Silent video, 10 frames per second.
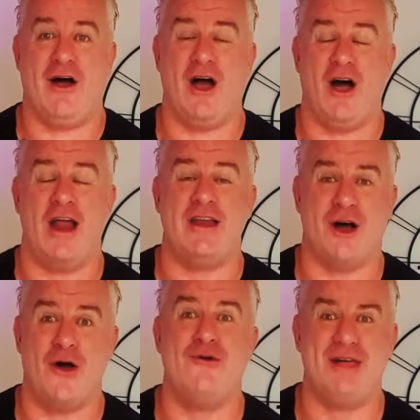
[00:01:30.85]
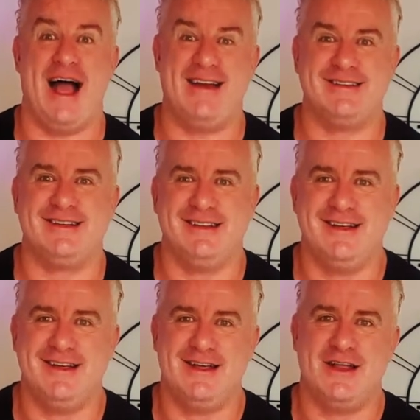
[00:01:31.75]
I know that
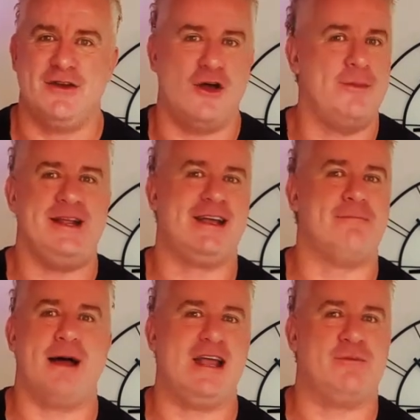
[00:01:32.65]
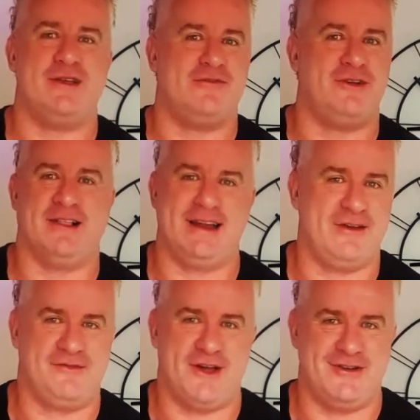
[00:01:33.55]
nobody can make me feel any
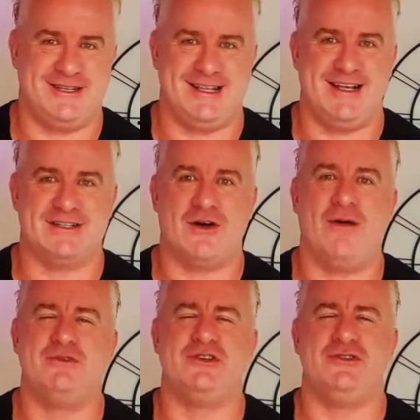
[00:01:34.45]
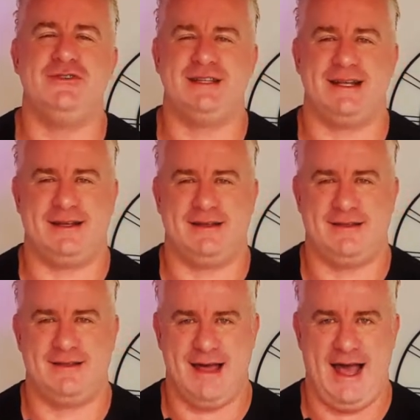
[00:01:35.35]
of those things. I'm choosing
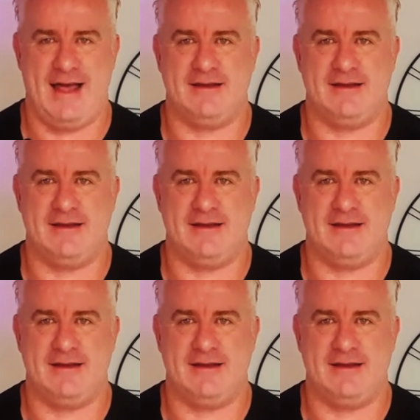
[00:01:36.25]
that.